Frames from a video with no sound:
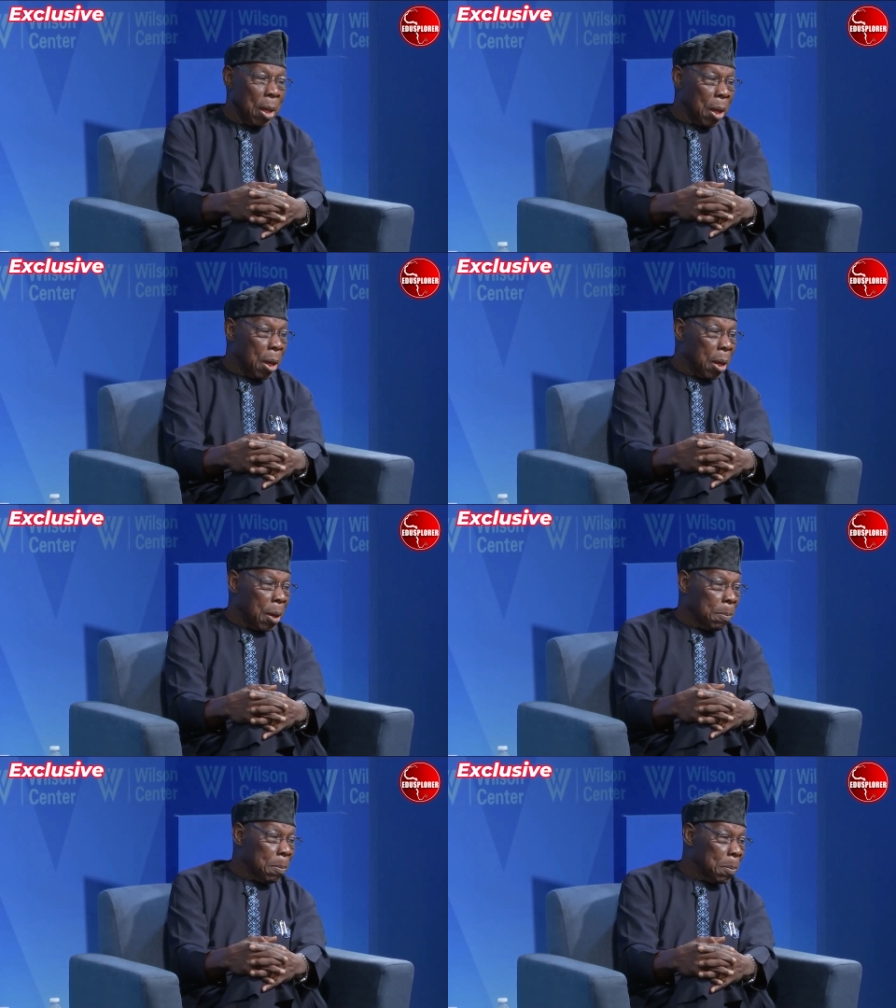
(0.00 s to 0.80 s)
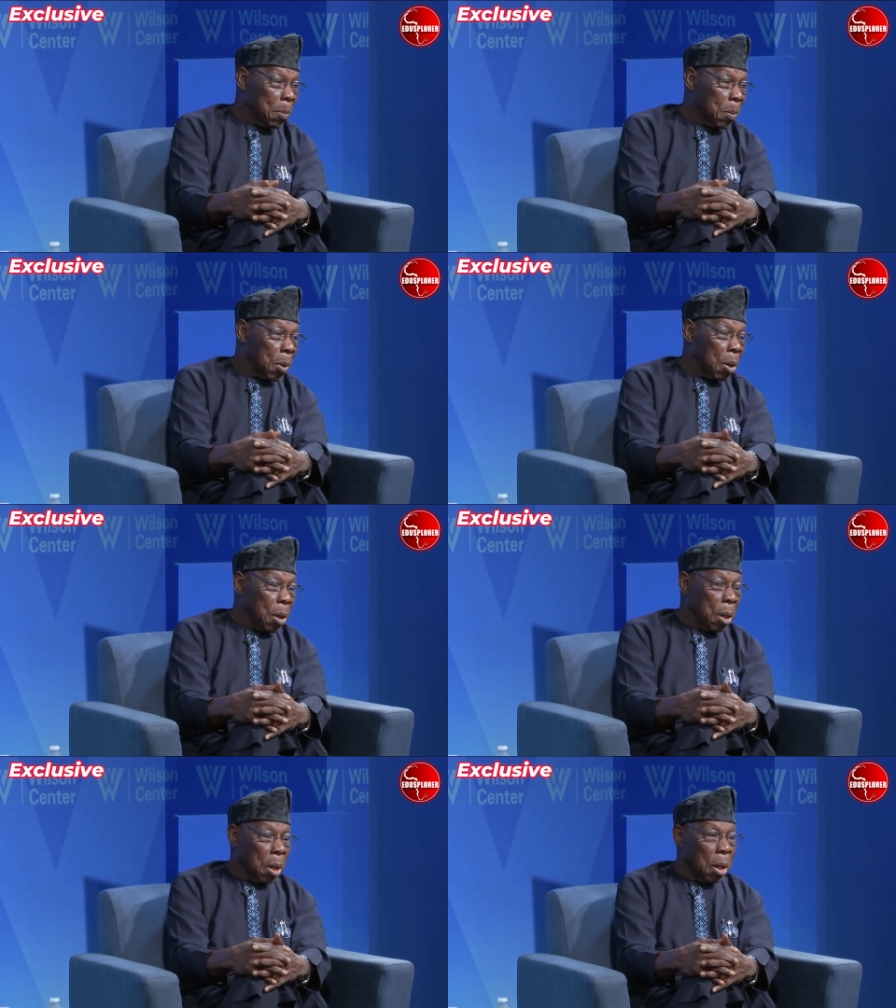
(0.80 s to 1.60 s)

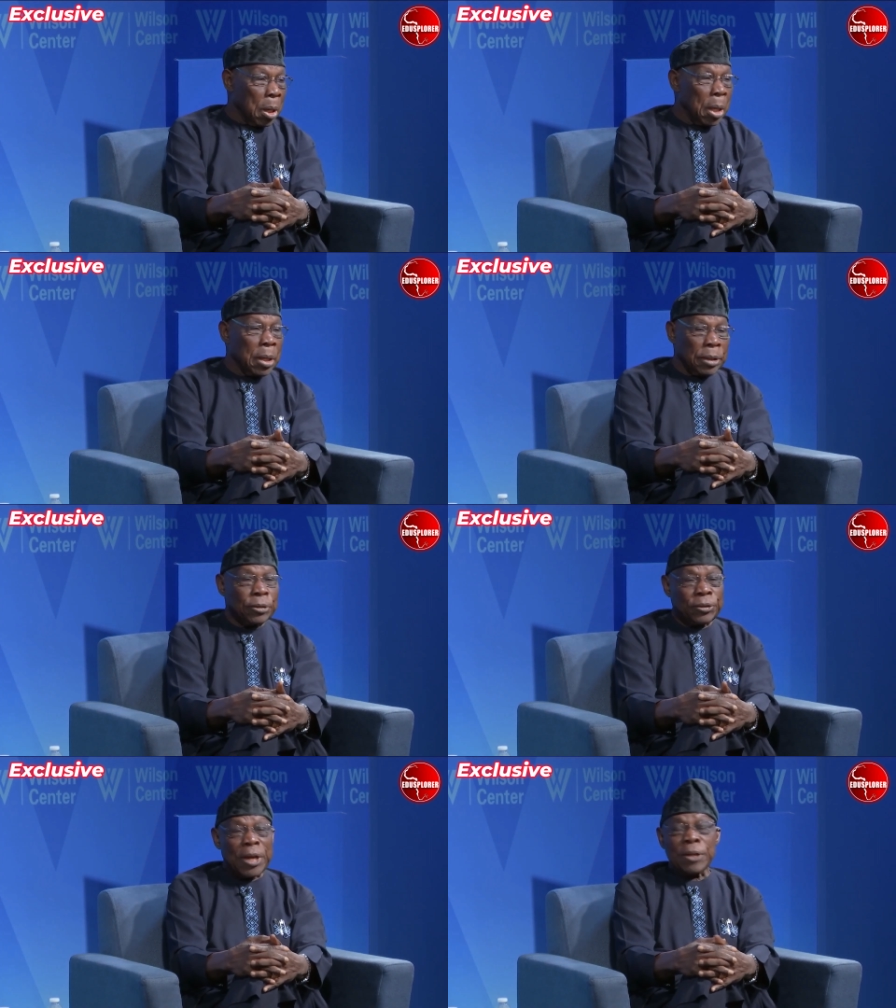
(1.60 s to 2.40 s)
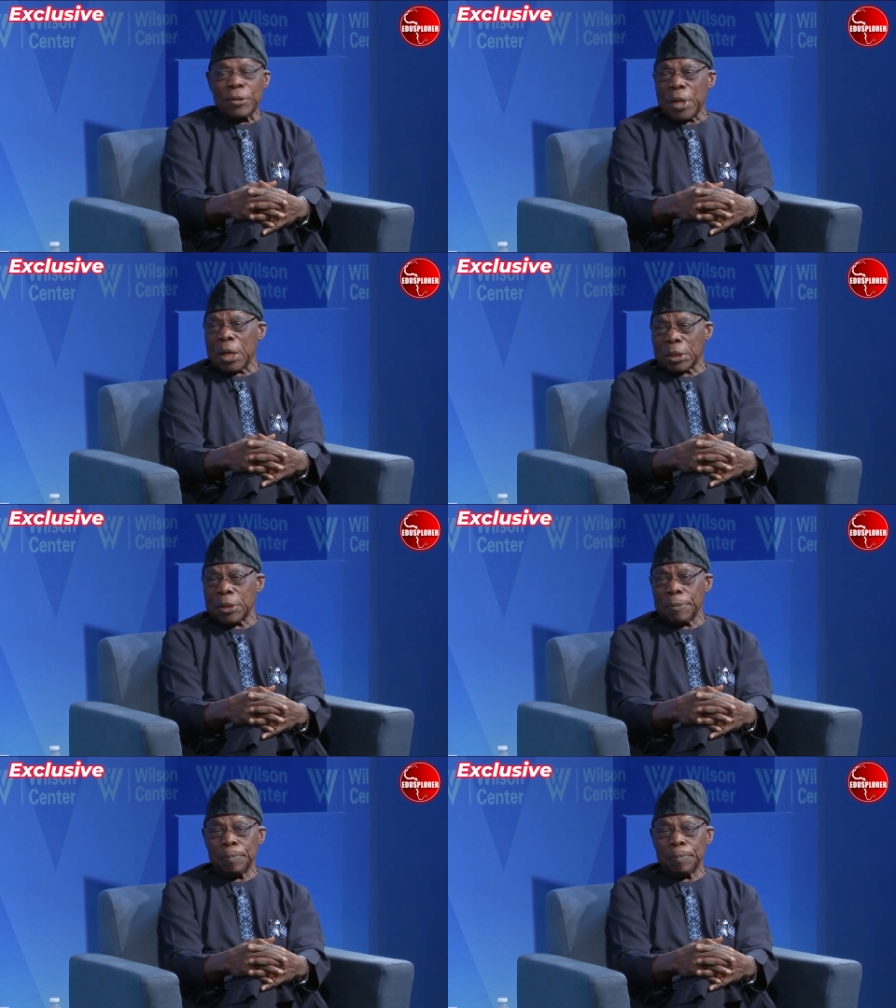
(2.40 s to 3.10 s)
In the sense that